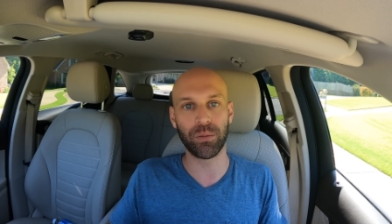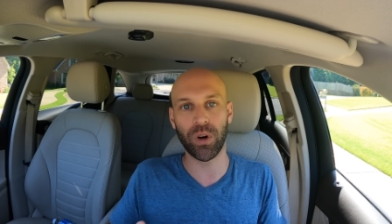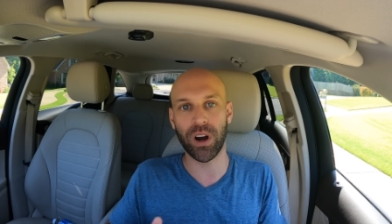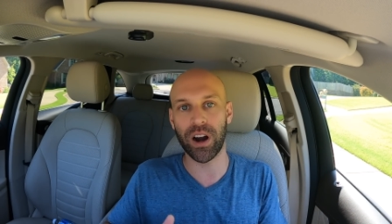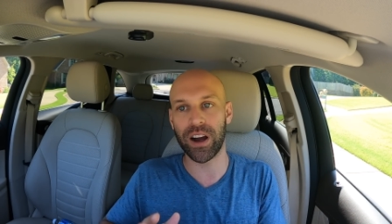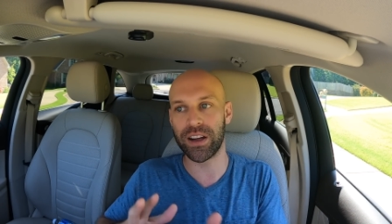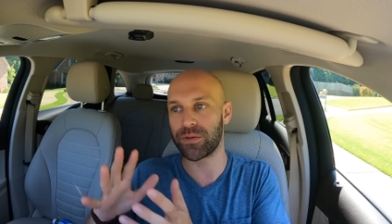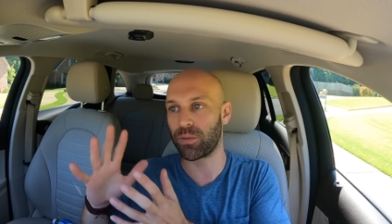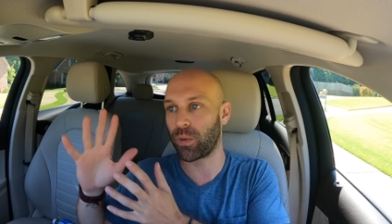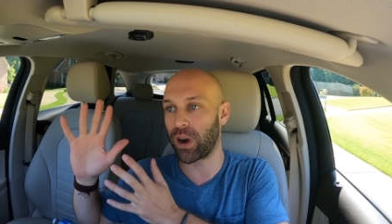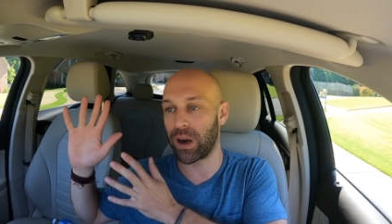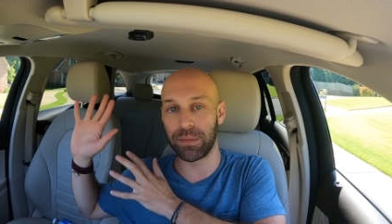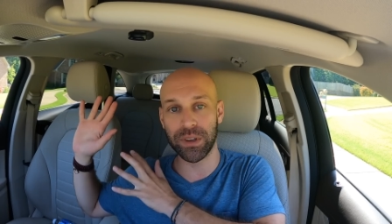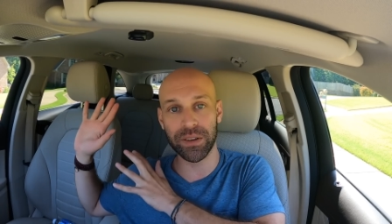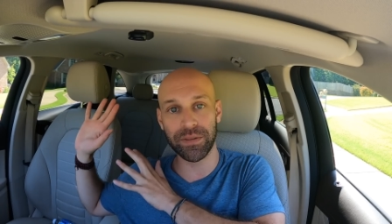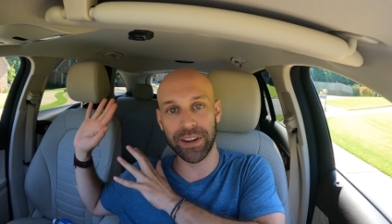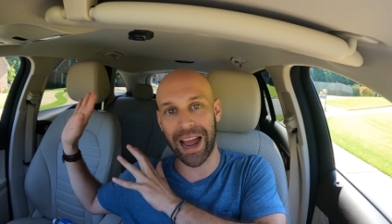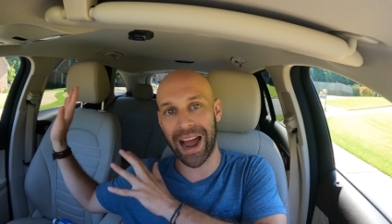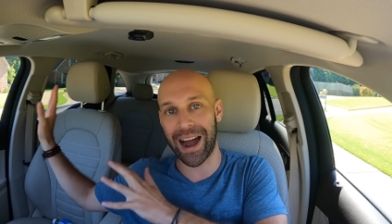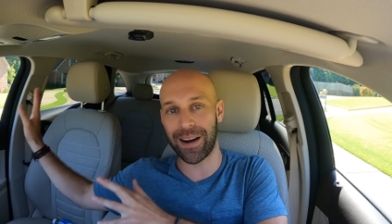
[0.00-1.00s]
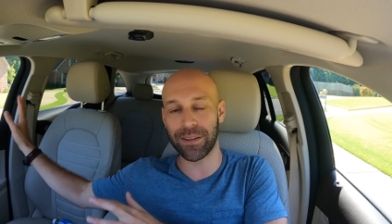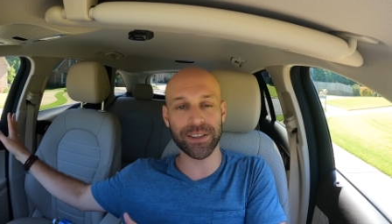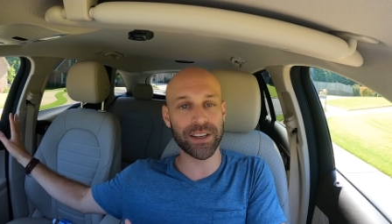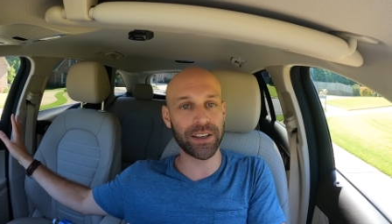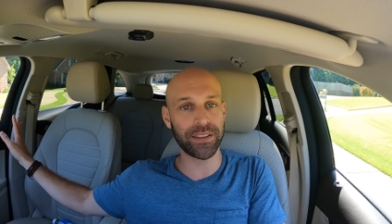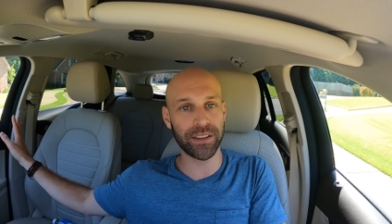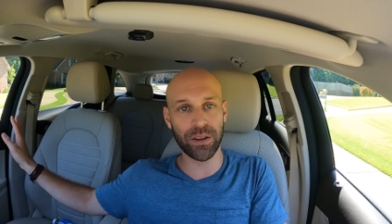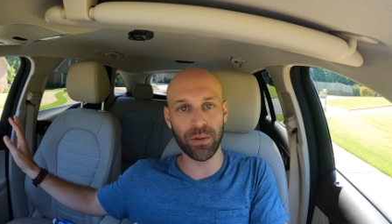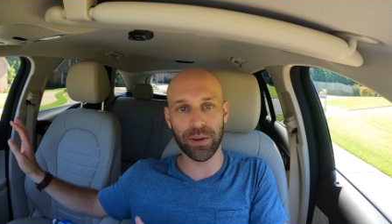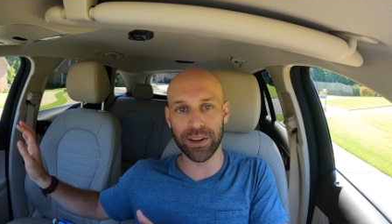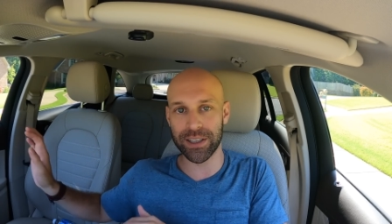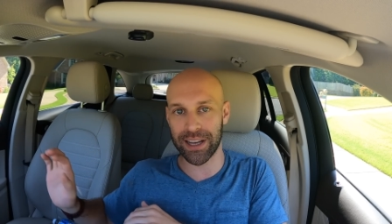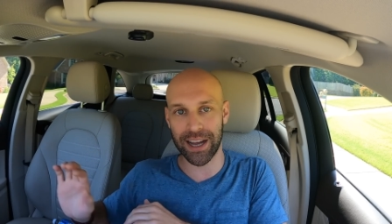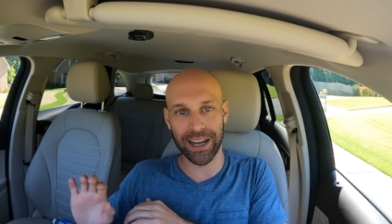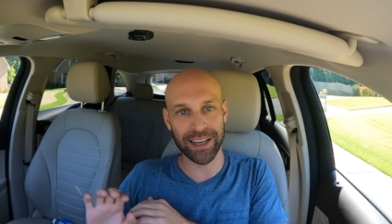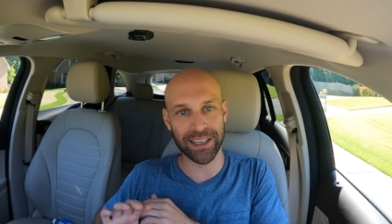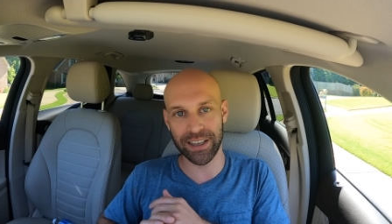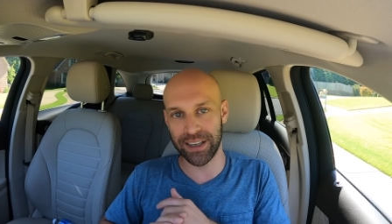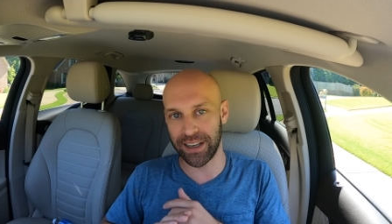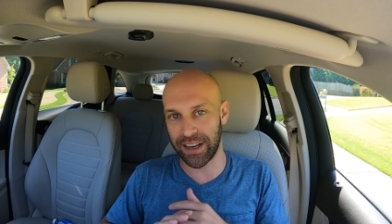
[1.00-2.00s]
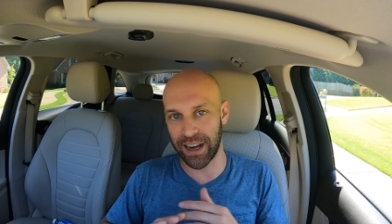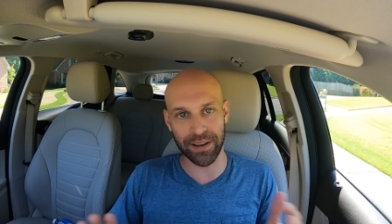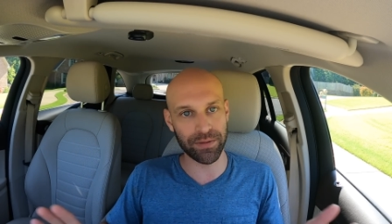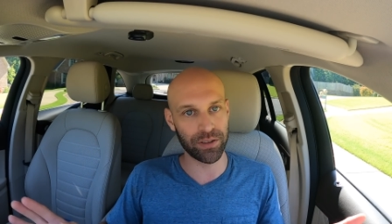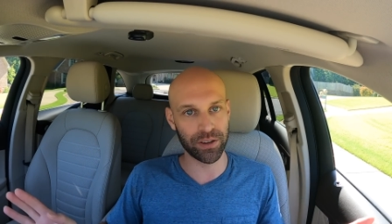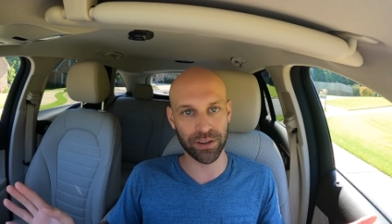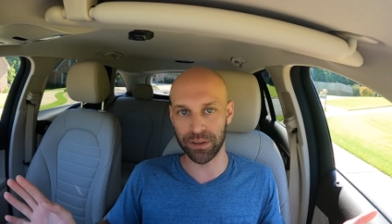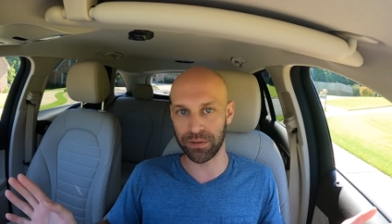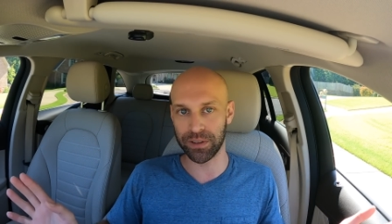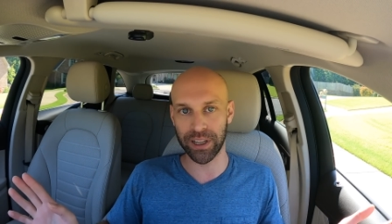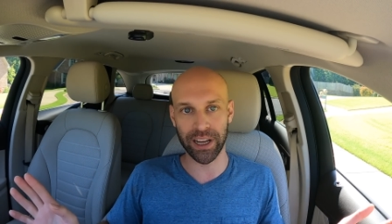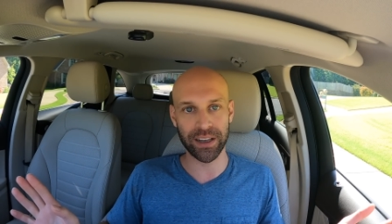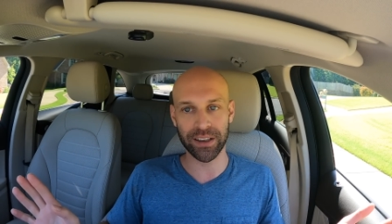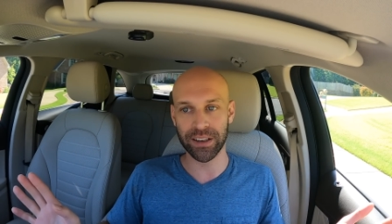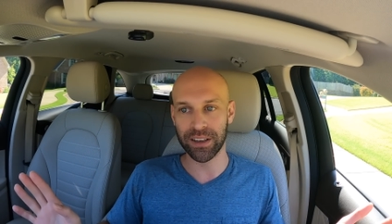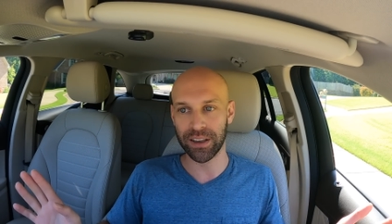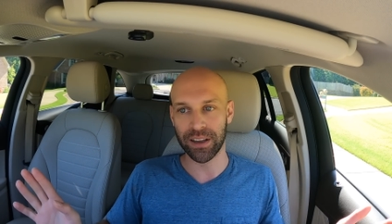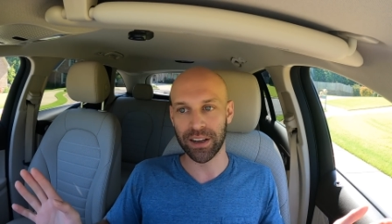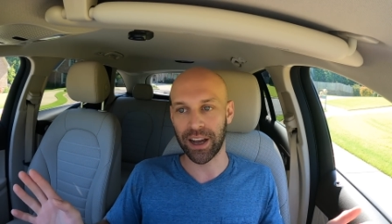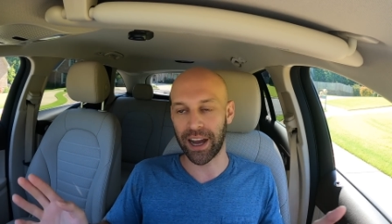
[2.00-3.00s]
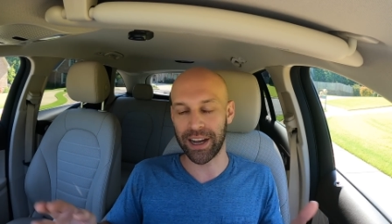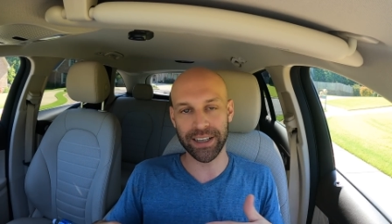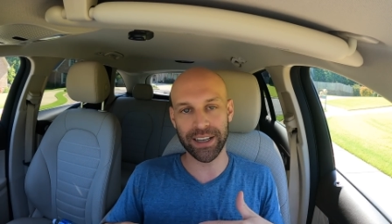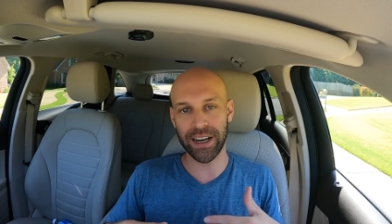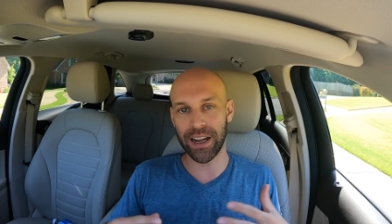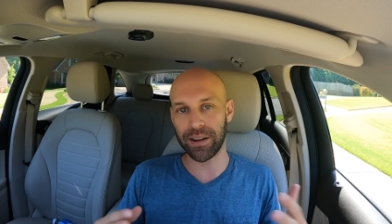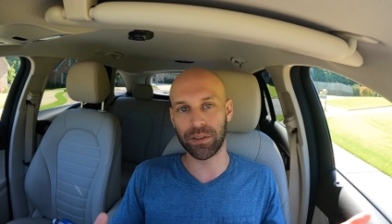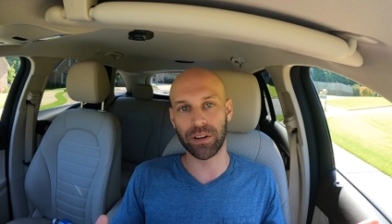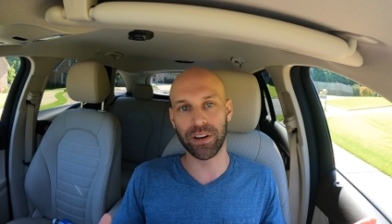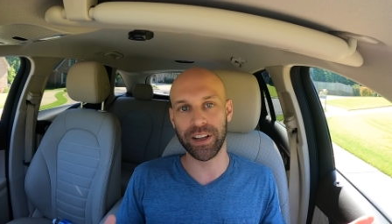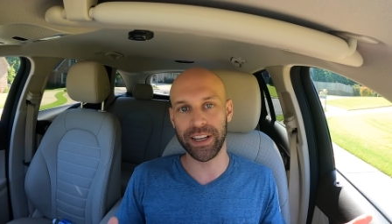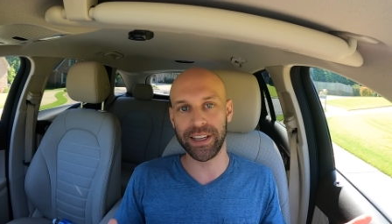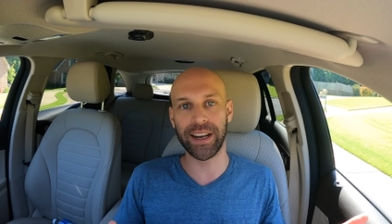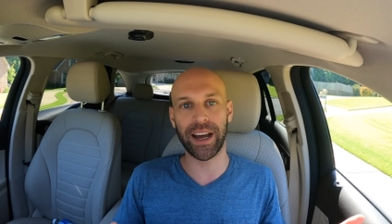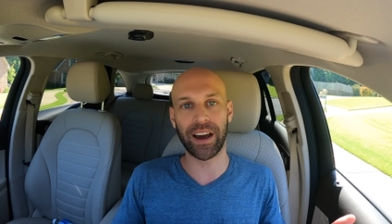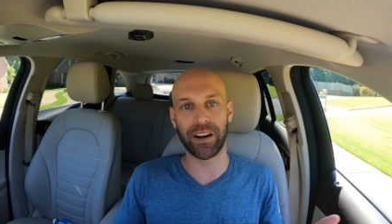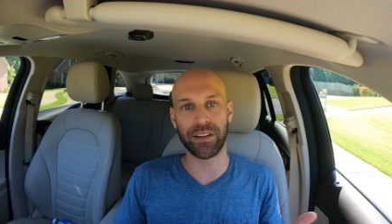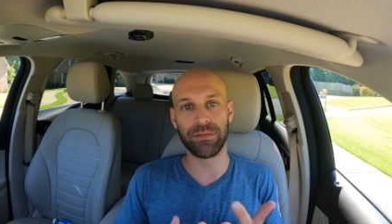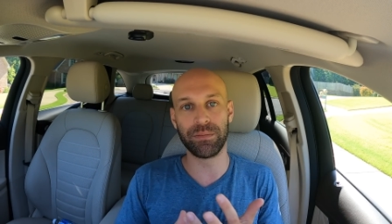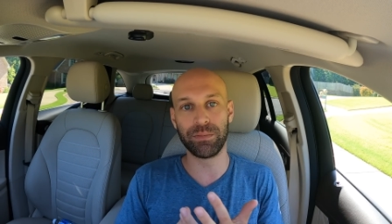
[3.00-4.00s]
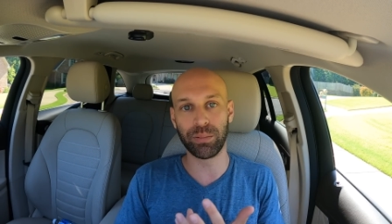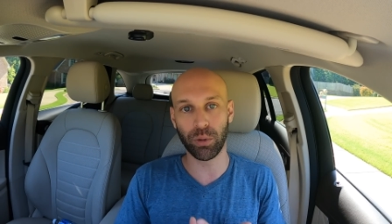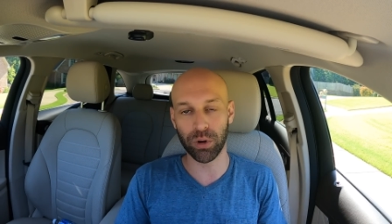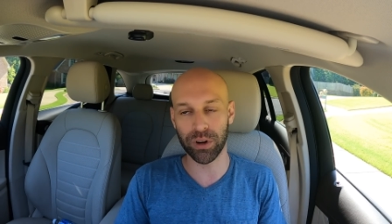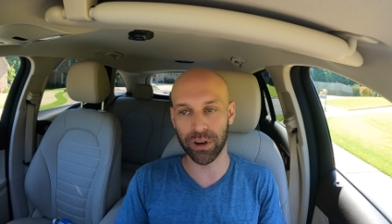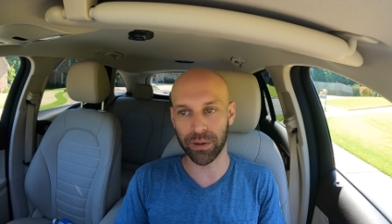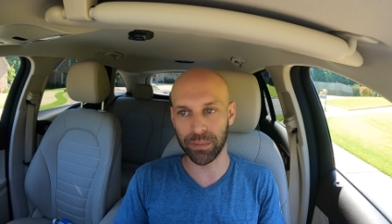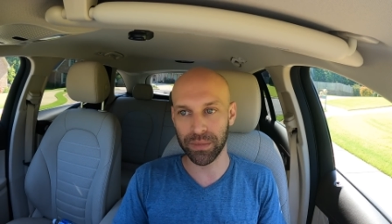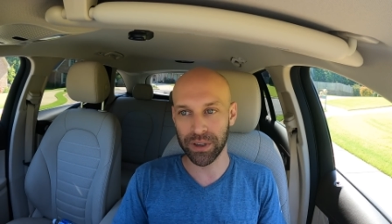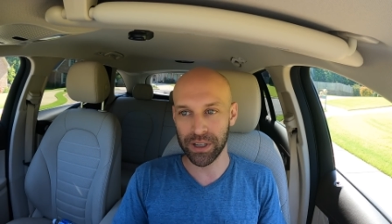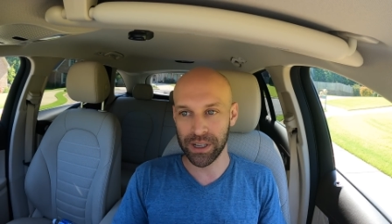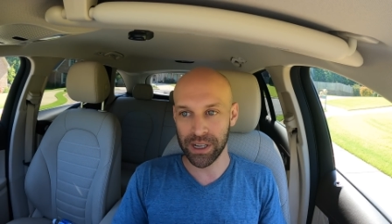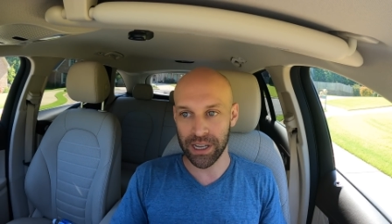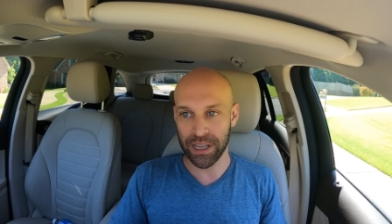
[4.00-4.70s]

Whereas when I'm living outside the US, I never do that. I never eat out of boredom.